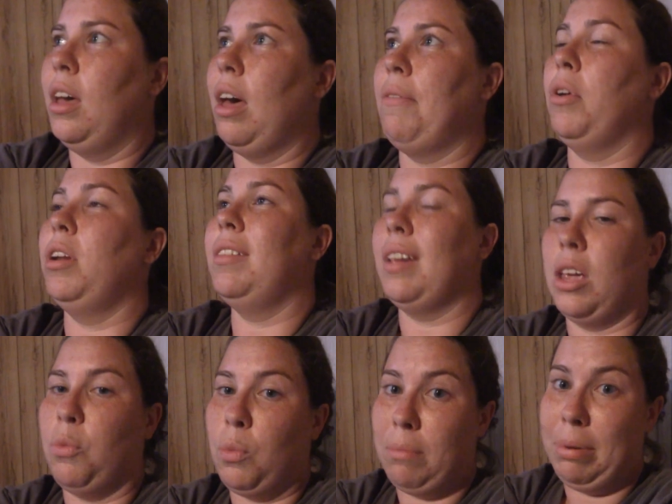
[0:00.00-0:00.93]
I've already
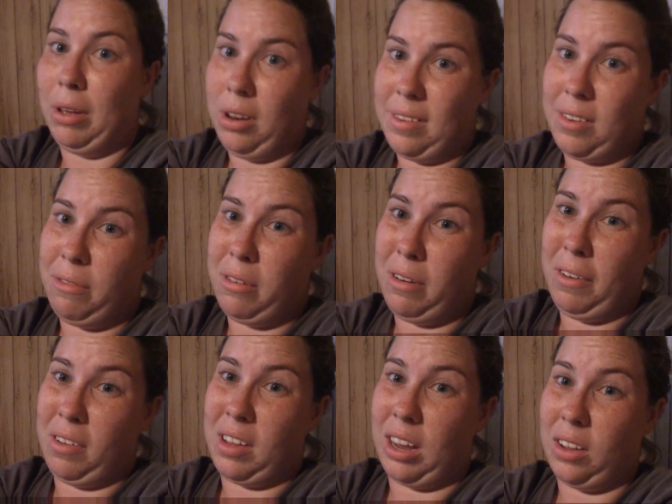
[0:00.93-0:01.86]
taken one pill and so far
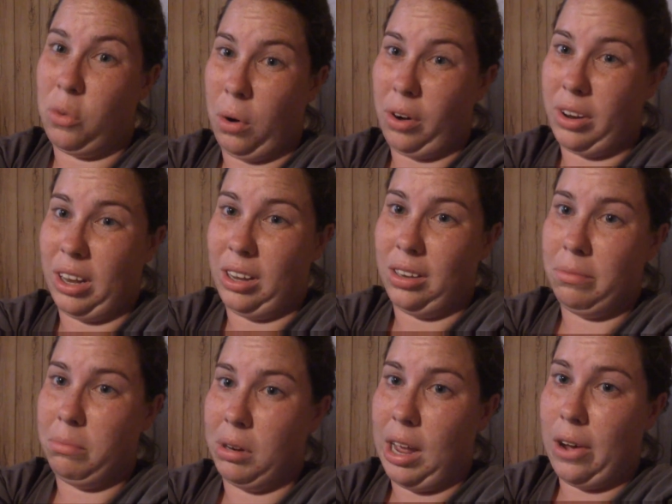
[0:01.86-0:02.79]
feels like it's working.
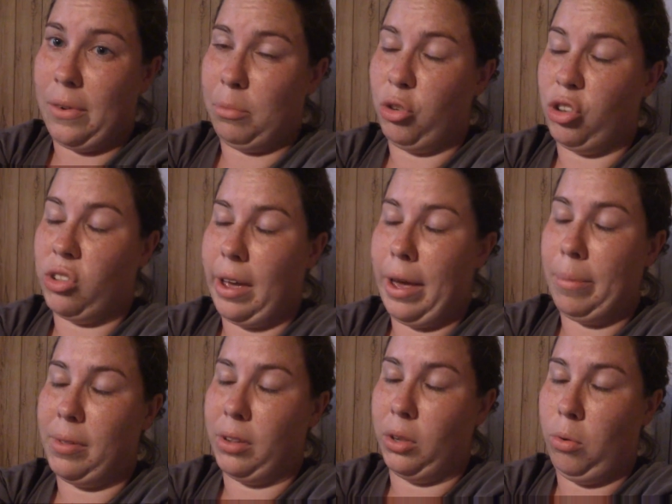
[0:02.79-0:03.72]
But now I'm just
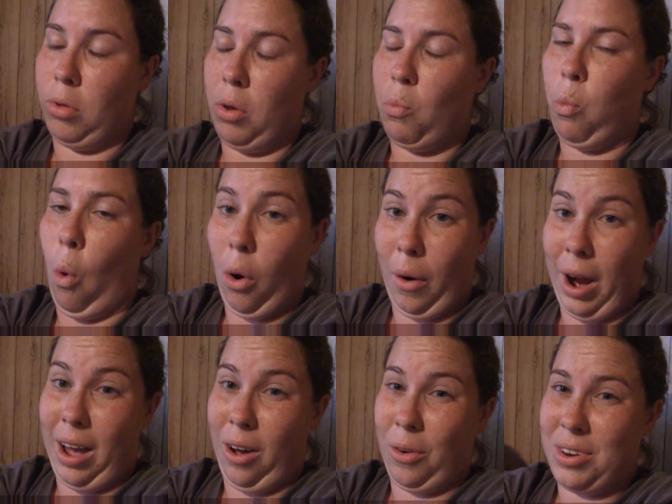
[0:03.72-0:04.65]
absolutely wore
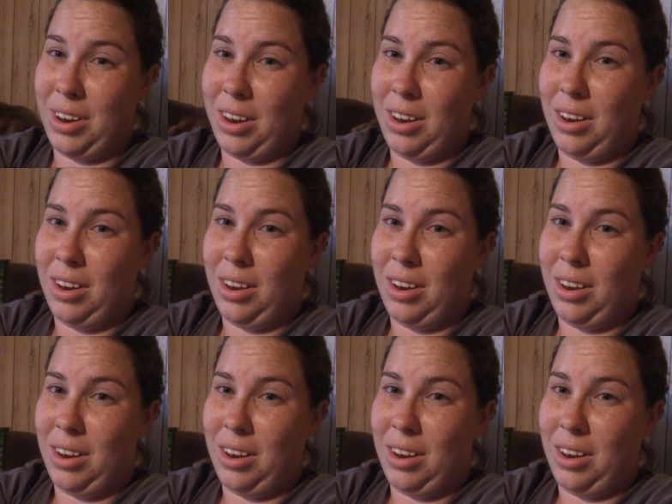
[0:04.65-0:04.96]
out.